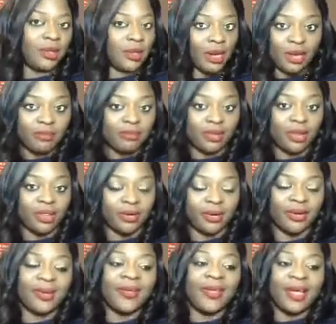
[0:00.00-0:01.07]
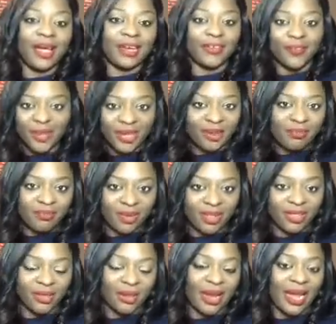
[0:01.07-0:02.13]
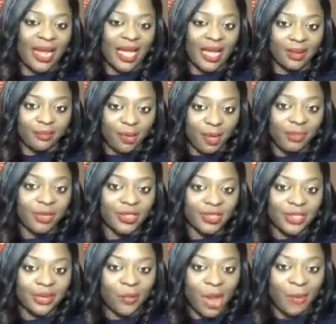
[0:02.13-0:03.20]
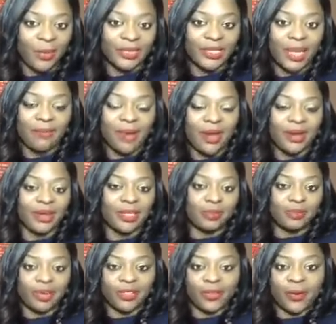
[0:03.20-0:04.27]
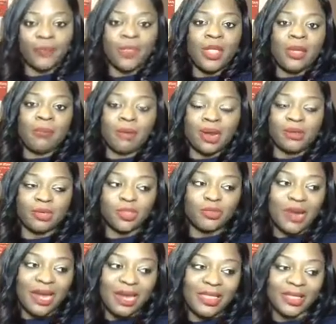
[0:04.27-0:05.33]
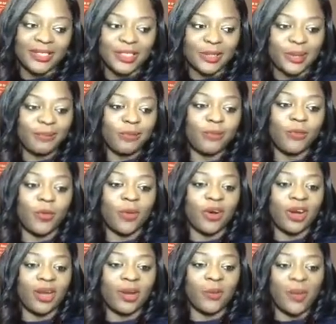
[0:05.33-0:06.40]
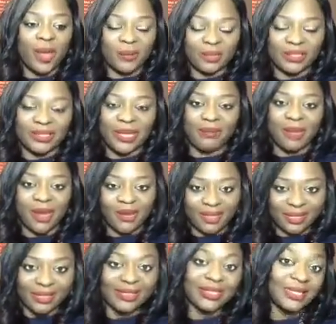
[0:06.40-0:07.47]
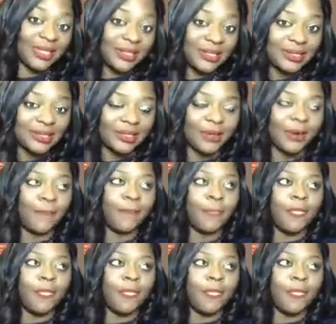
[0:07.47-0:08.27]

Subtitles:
Not brother. I'd written brother and I had published Why Must I Marry This Brother? But I was writing the script for Why Must I Marry This Sister?